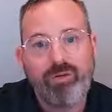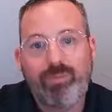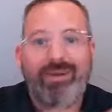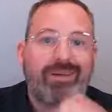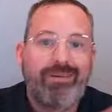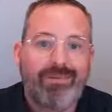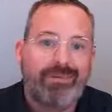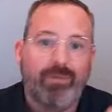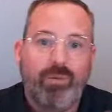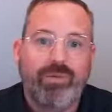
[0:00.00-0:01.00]
but even
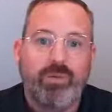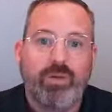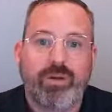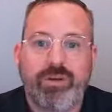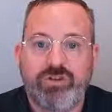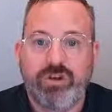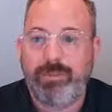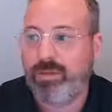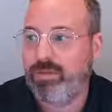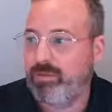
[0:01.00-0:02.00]
some ones that we're going to be
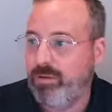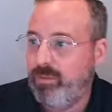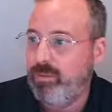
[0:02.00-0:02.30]
jumping through.